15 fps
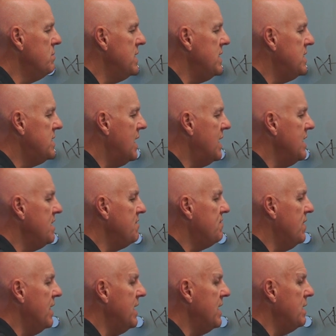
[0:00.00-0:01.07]
bitty tiny
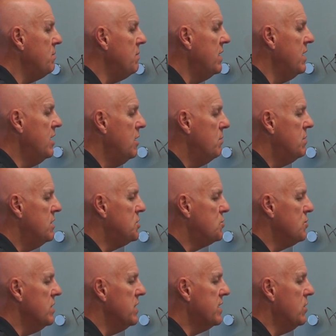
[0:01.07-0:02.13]
flame, but it's
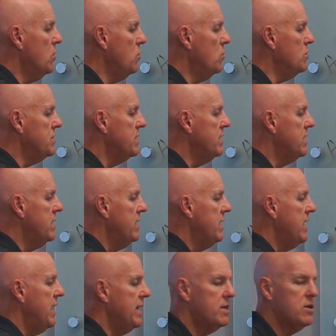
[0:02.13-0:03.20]
really cold.
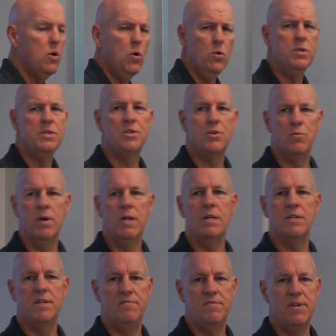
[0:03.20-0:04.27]
And cold is a
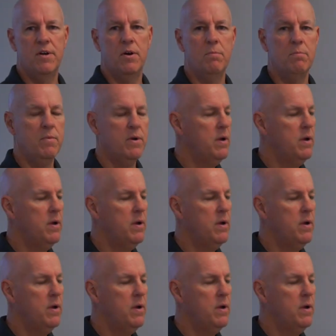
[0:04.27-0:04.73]
relative term.